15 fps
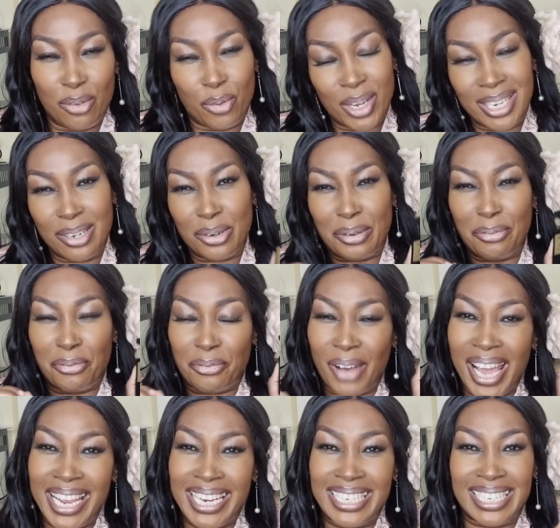very
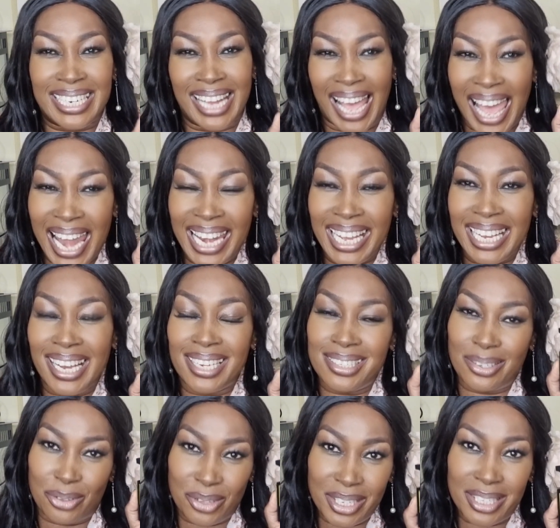refined and
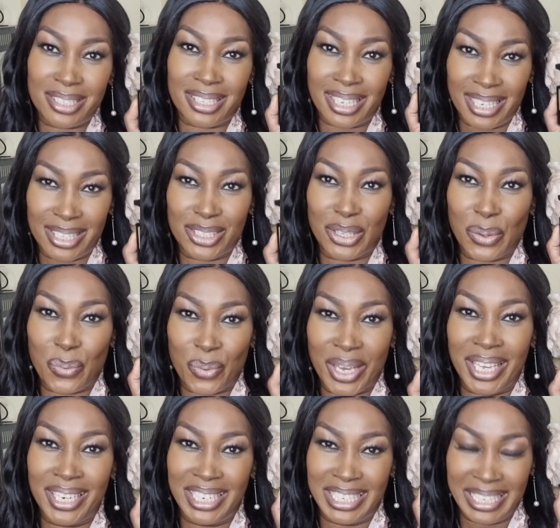elegant. This is the
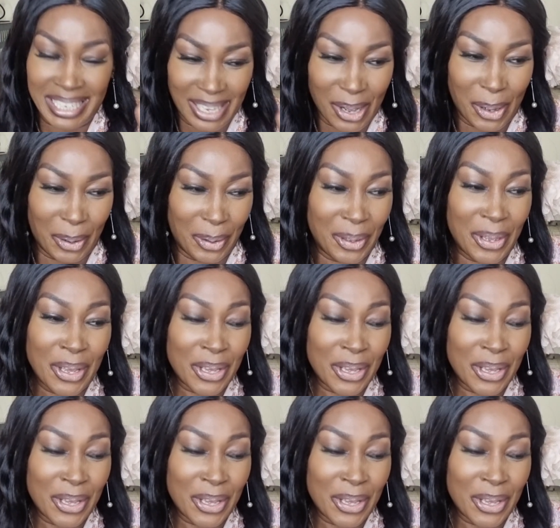way to go.